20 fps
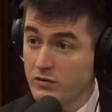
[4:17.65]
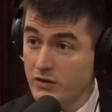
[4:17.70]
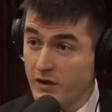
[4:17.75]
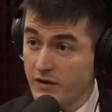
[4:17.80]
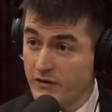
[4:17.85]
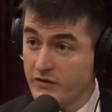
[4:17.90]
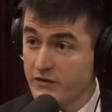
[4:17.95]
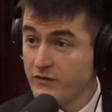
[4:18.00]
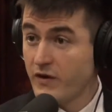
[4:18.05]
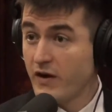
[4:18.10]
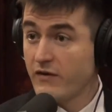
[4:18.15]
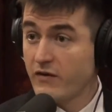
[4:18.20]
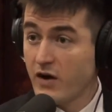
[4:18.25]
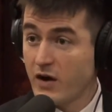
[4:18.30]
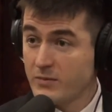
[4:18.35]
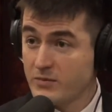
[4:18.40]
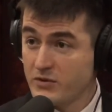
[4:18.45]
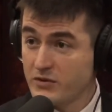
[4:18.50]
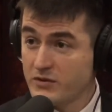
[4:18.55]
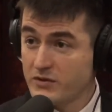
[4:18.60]
They have 5
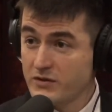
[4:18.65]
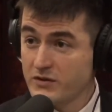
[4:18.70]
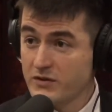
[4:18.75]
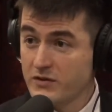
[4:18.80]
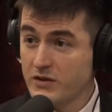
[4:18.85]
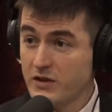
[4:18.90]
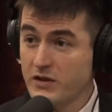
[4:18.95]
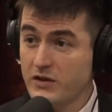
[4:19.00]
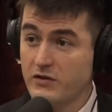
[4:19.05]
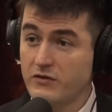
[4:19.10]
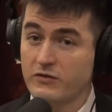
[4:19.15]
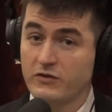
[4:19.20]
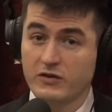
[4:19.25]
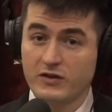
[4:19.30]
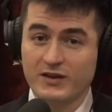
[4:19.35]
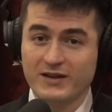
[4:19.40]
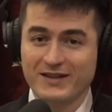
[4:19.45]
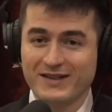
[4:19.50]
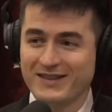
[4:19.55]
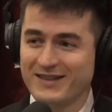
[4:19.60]
options, and you
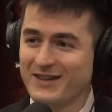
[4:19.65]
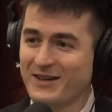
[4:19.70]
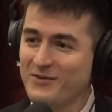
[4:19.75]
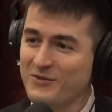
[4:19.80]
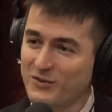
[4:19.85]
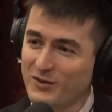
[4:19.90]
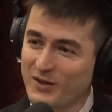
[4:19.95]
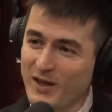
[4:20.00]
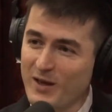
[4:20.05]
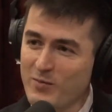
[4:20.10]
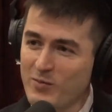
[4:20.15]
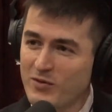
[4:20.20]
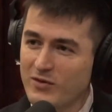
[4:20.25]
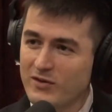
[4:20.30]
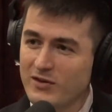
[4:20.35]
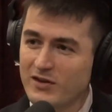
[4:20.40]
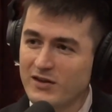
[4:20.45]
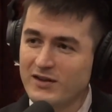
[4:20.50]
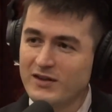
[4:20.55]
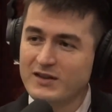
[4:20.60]
have a
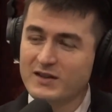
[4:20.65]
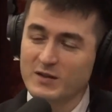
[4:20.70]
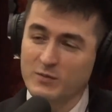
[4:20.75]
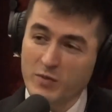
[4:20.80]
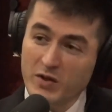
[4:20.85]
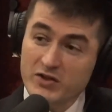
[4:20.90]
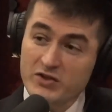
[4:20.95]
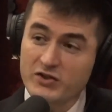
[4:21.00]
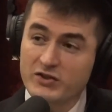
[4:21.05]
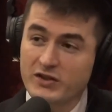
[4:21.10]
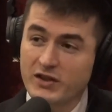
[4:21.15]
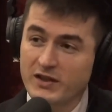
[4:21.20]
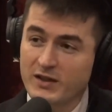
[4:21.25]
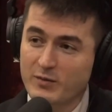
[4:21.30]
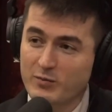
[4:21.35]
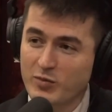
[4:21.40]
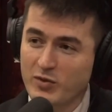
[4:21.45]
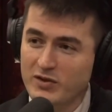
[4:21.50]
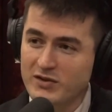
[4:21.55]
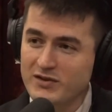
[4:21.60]
label. Does it mention dick
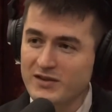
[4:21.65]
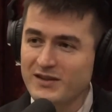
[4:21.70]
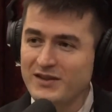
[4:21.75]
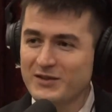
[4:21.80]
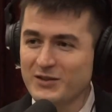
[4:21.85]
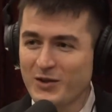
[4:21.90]
and pussy?